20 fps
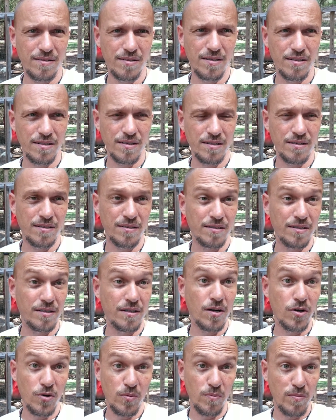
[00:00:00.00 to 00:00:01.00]
the
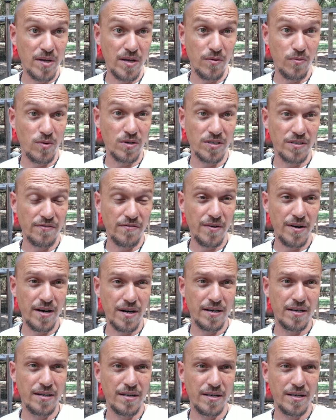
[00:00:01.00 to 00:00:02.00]
goat meat wasn't
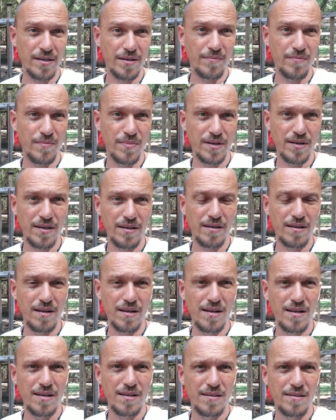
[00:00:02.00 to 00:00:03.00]
very good, but
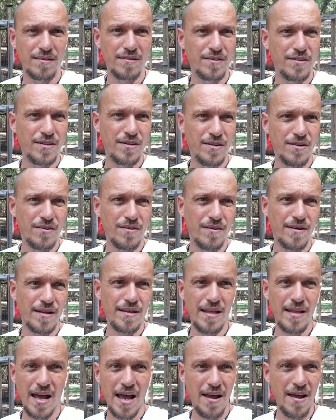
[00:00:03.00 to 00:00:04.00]
you know,
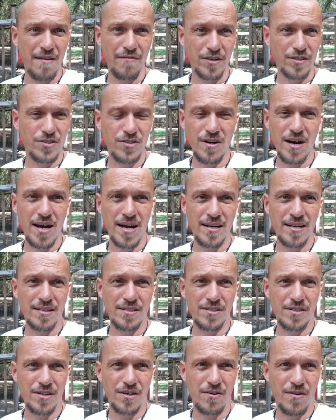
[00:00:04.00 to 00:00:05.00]
I haven't tried it,
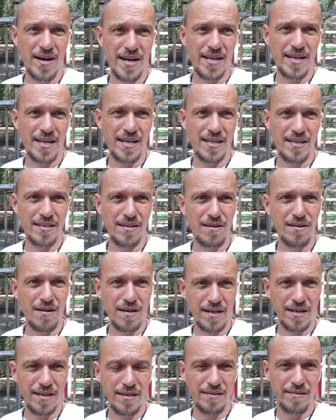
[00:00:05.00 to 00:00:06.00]
so I can't
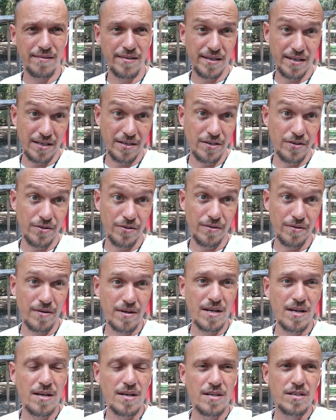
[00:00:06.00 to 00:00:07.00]
knock it until I do.
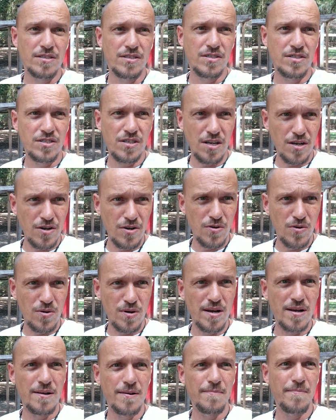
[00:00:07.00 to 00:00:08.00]
So
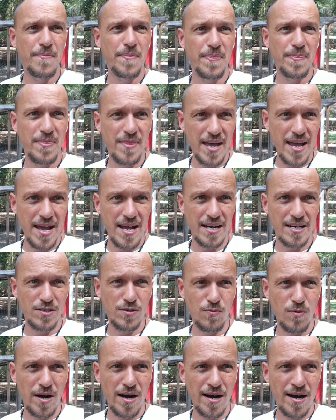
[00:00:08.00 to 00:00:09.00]
that is
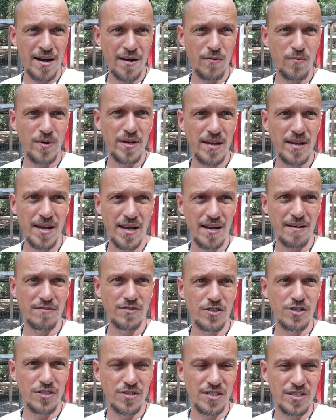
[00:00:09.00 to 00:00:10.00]
why we have
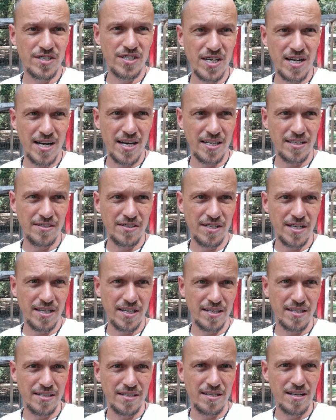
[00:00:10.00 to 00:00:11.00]
Jersey Giant
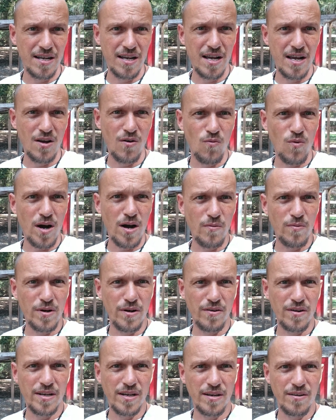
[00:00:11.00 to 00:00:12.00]
chickens, and why we
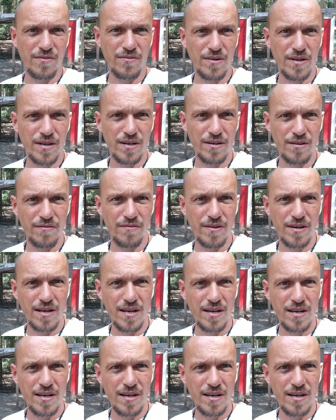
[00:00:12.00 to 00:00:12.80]
are getting rid of